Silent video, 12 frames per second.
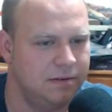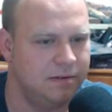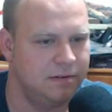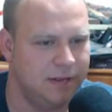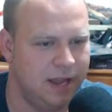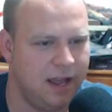
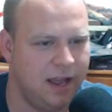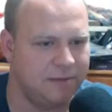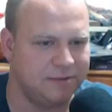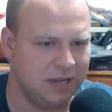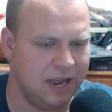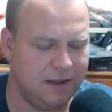Yeah,
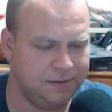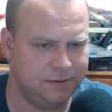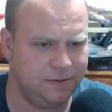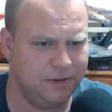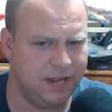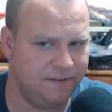I
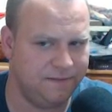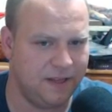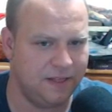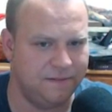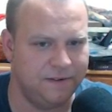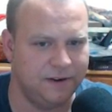absolutely had a
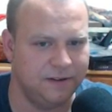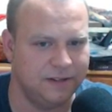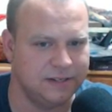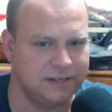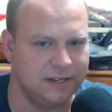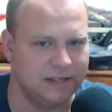father figure
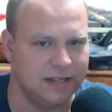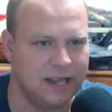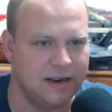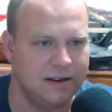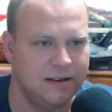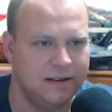that said
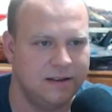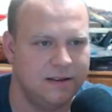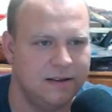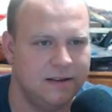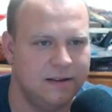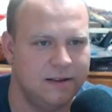that.
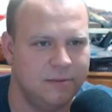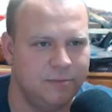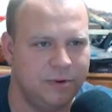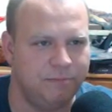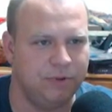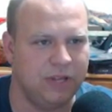
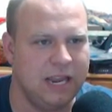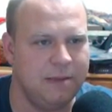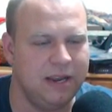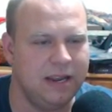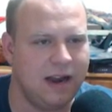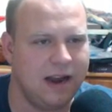But
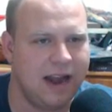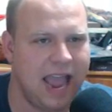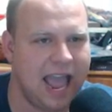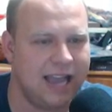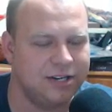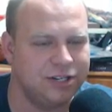blaming it on an
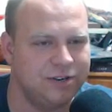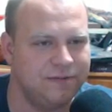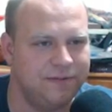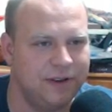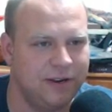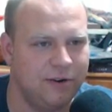action
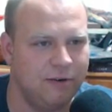figure or